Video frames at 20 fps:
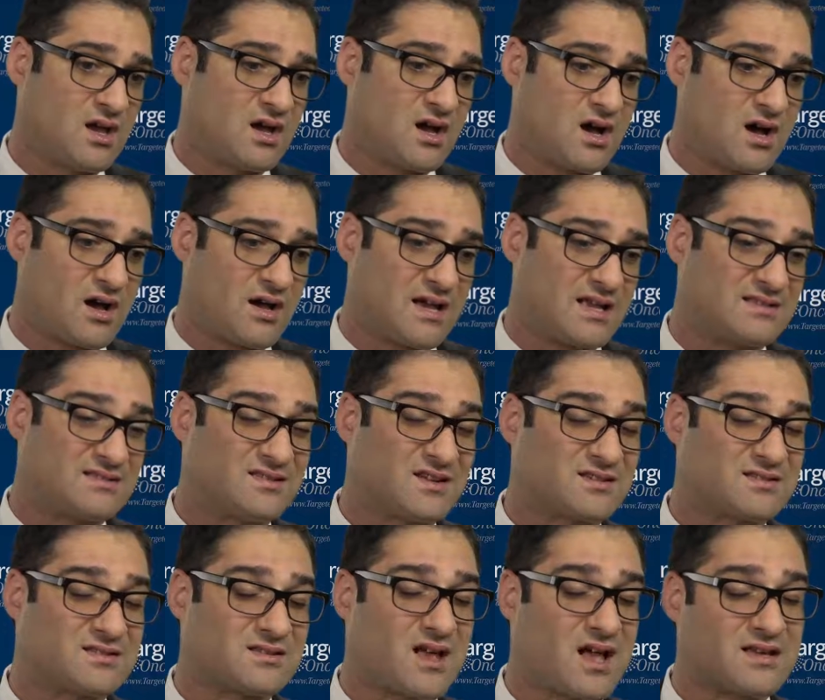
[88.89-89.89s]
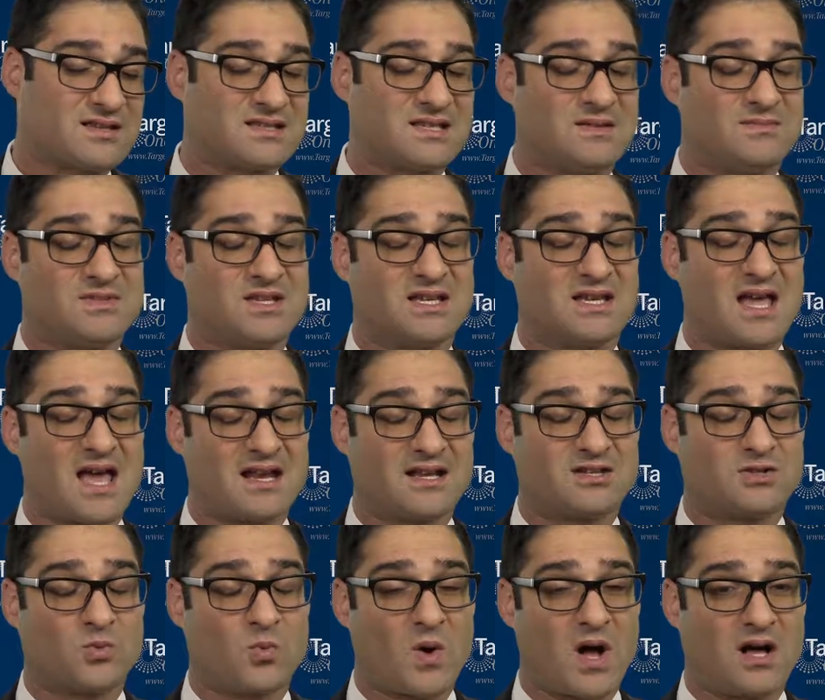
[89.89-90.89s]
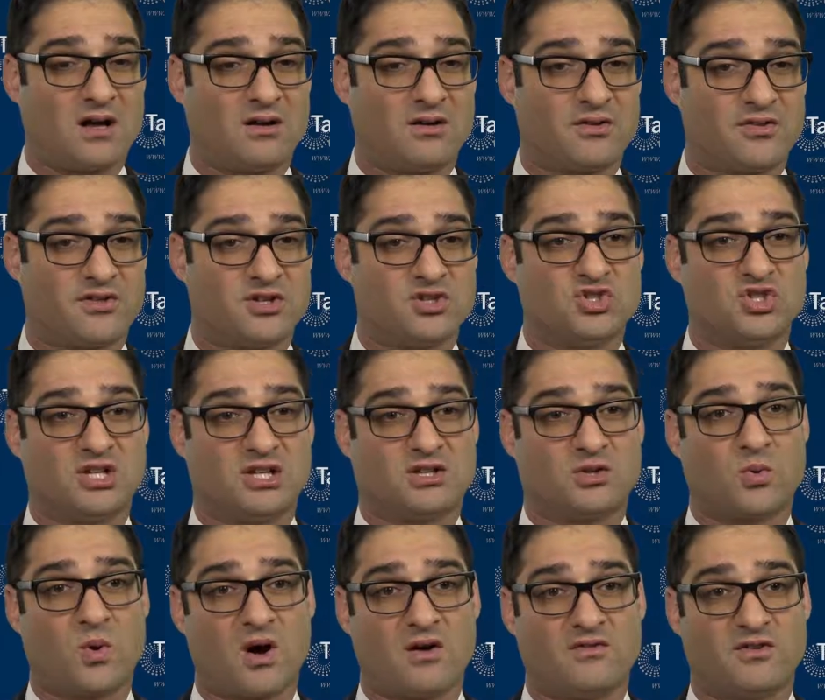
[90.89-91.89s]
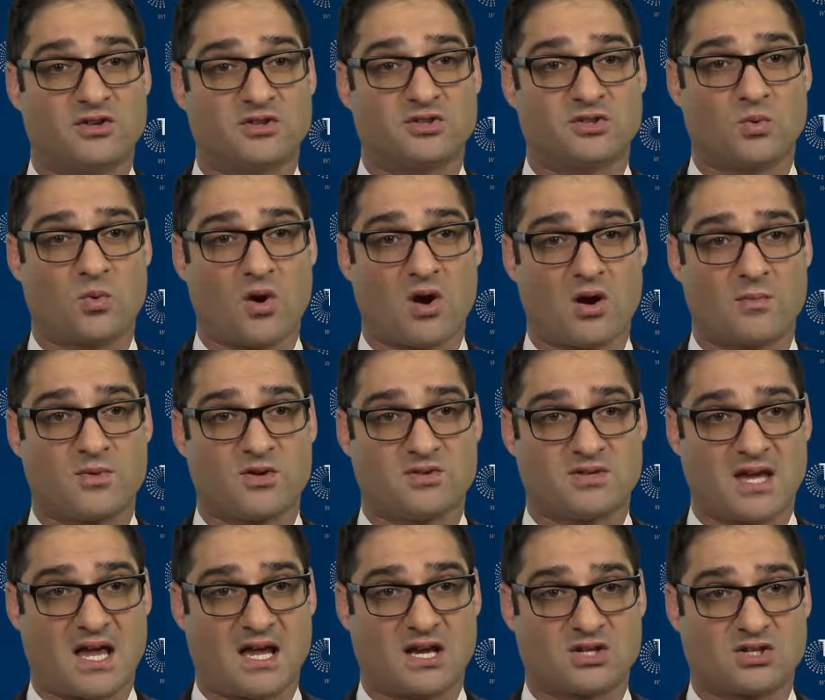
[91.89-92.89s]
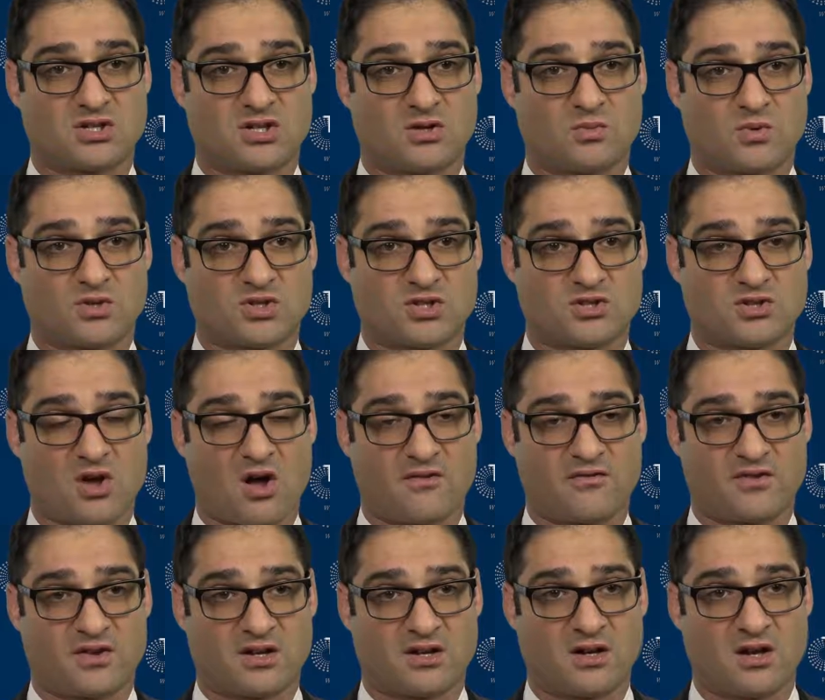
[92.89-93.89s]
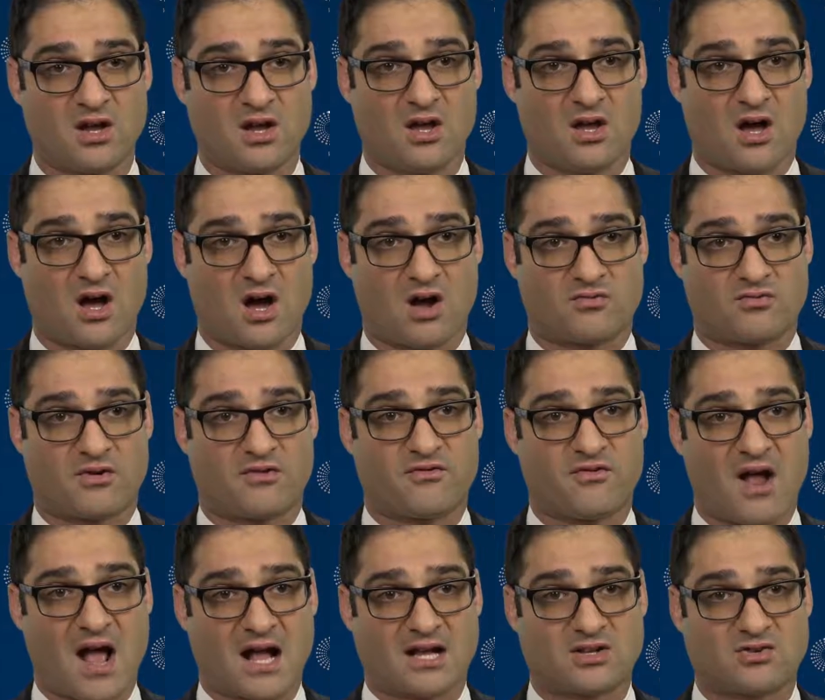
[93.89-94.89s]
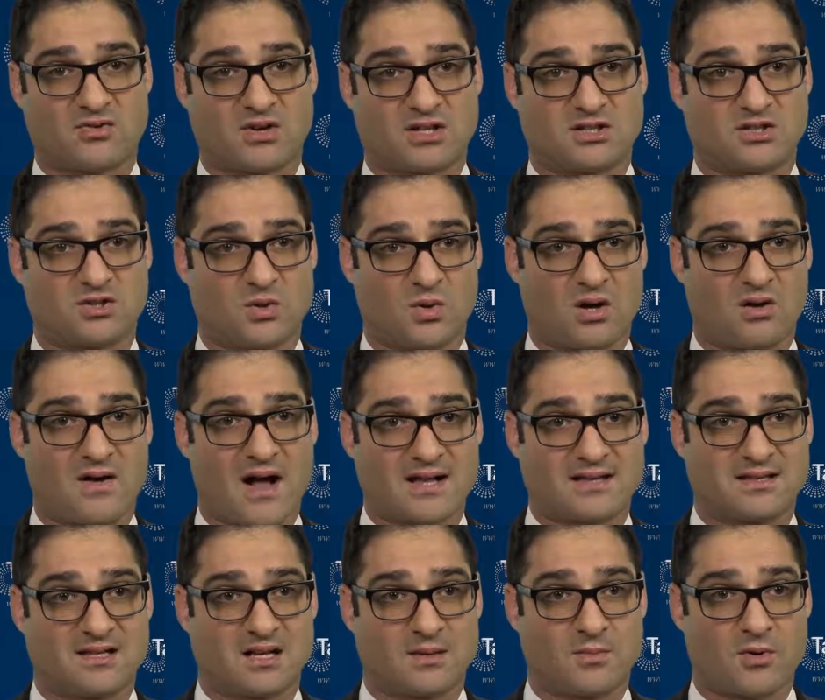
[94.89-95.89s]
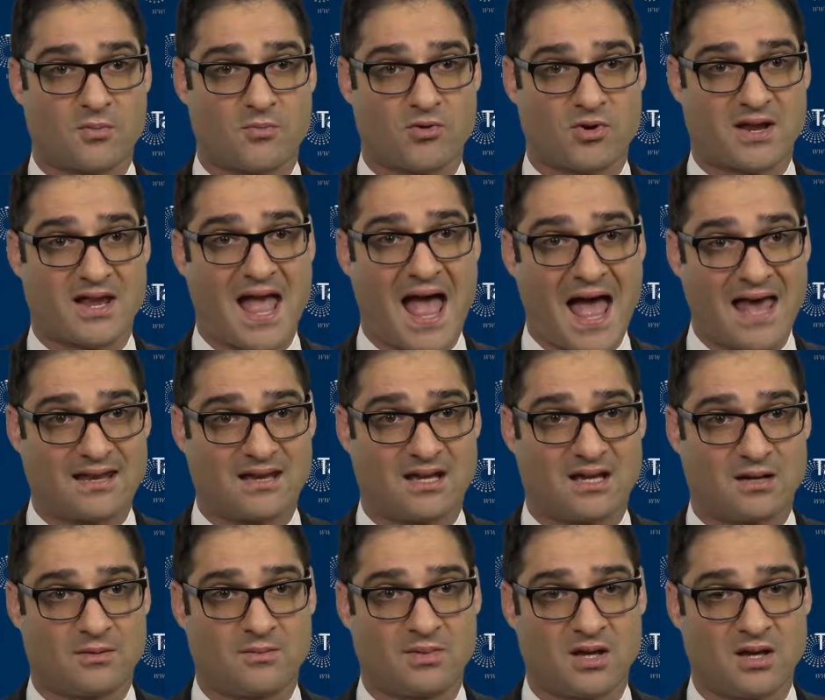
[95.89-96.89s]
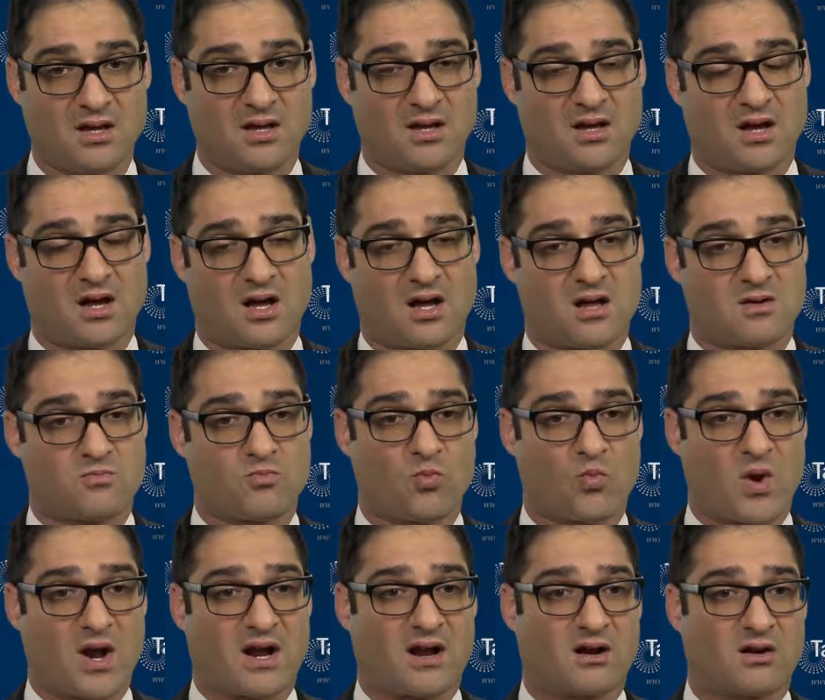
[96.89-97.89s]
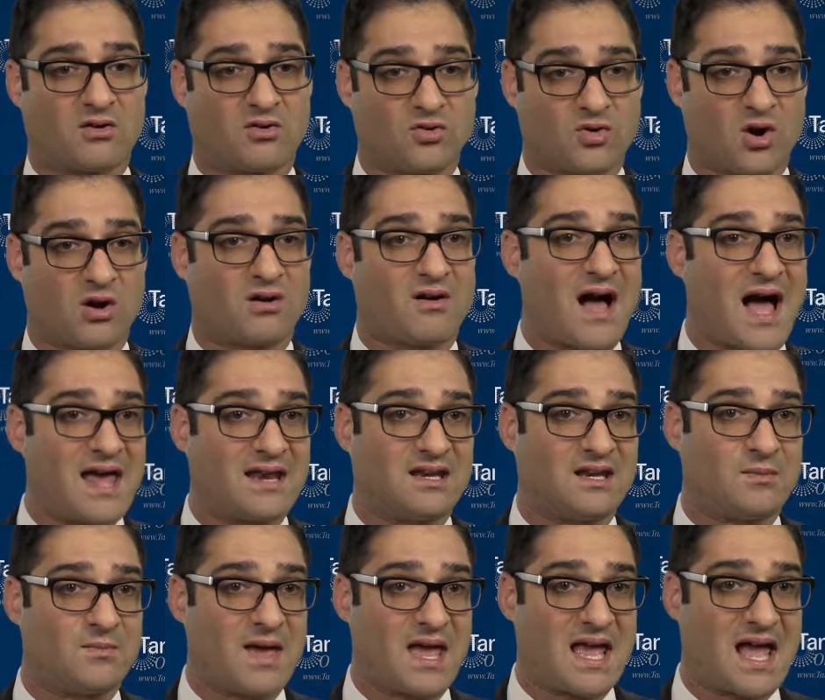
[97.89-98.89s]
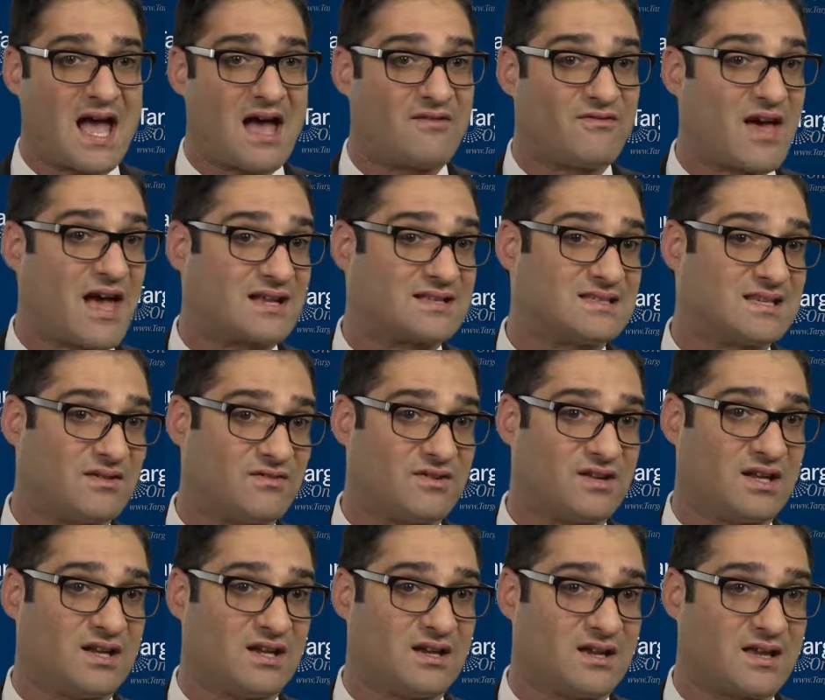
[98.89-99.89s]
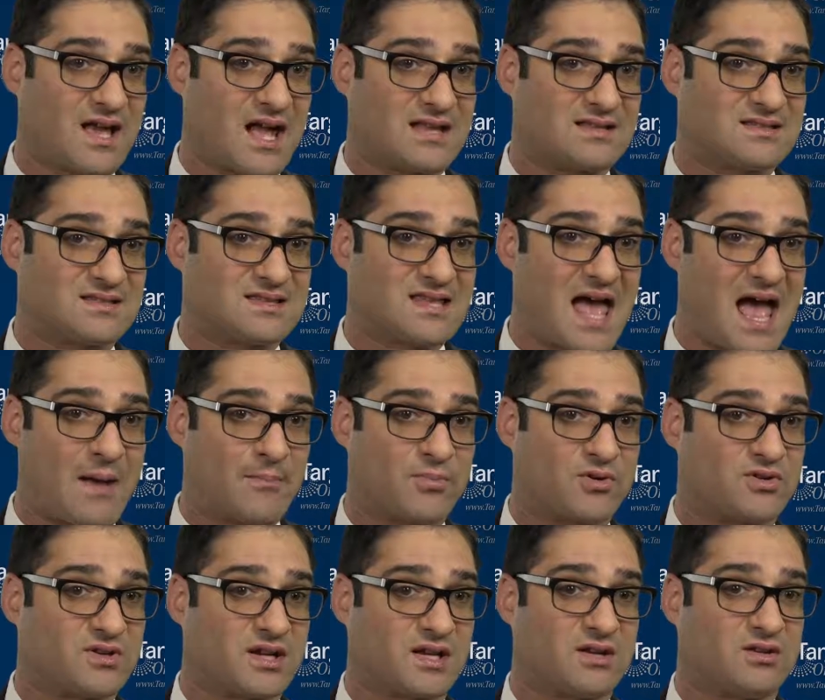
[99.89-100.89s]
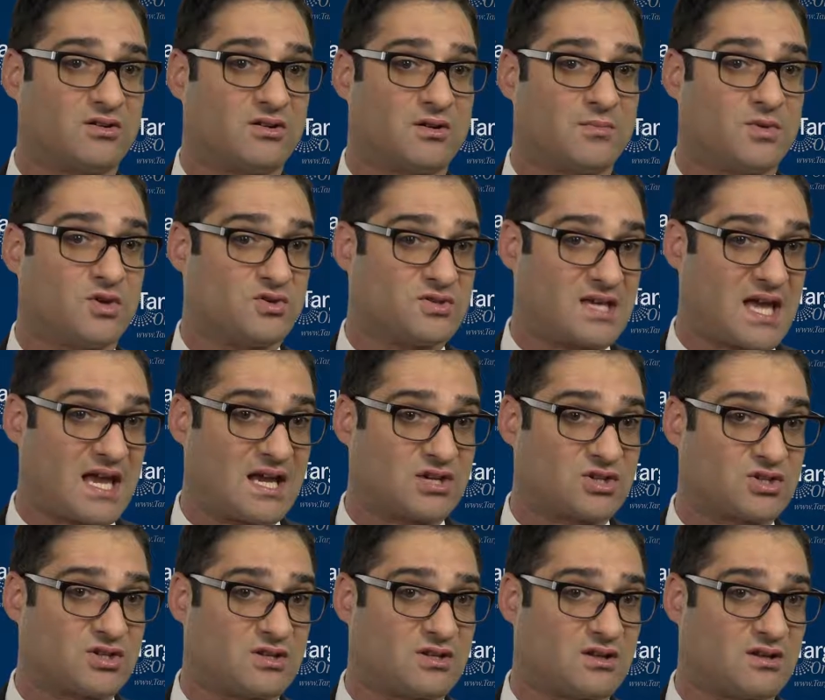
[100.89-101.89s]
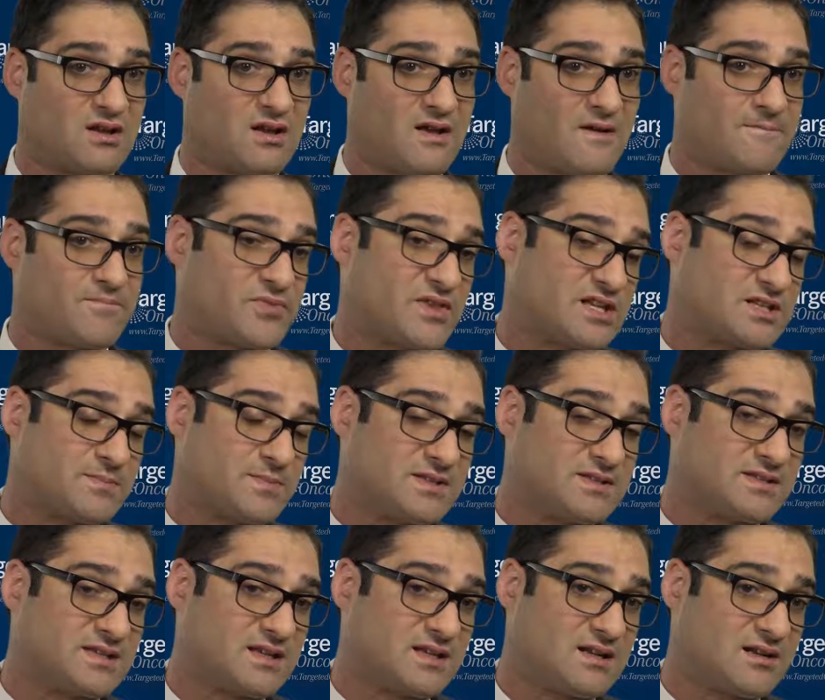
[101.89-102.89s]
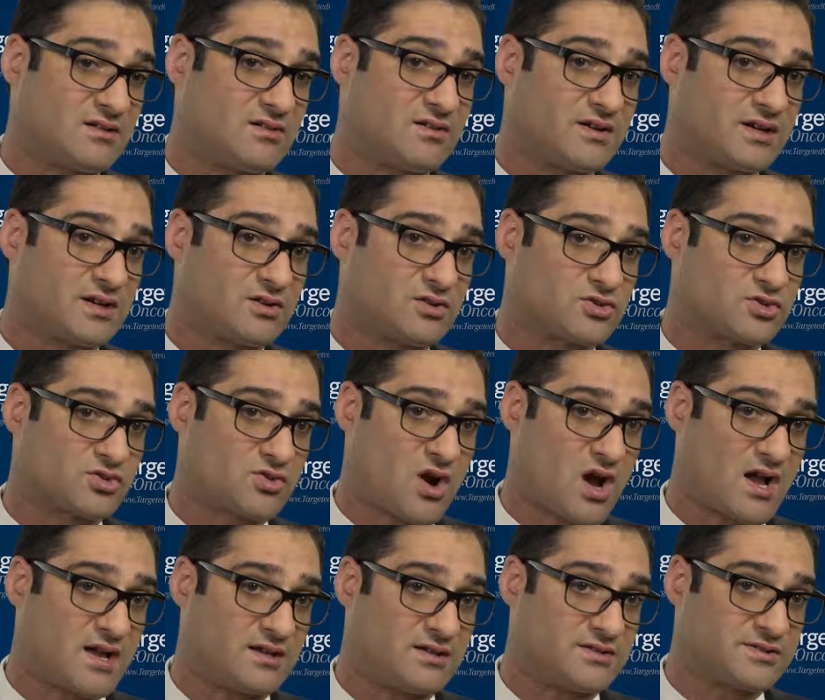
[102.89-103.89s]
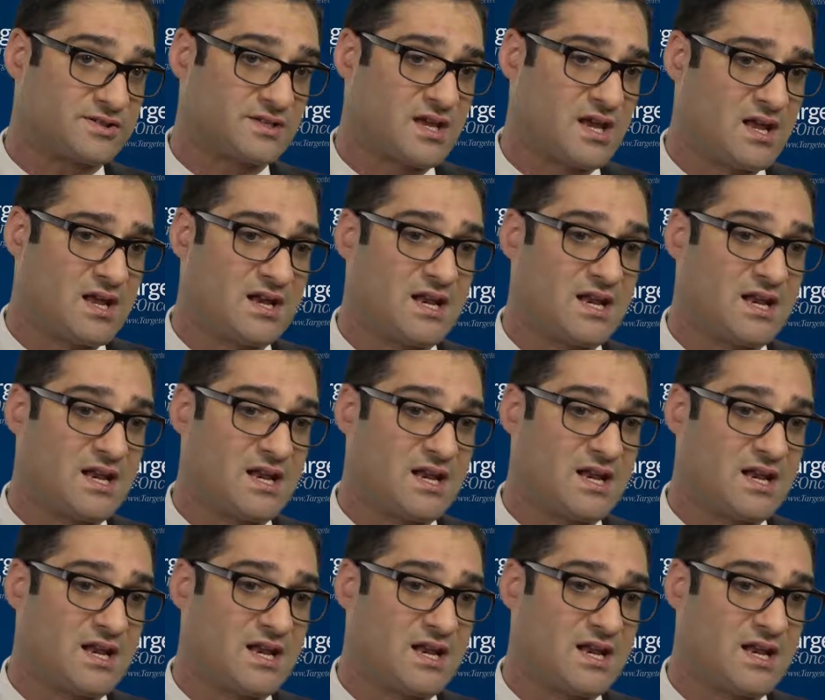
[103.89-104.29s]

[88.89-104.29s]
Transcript: Uh, it does not seem to get as well the G1202R mutation, which is often uh, refractory to alectinib or brigatinib, uh, where lorlatinib may have activity against that particular mutation that's been seen in clinical trials.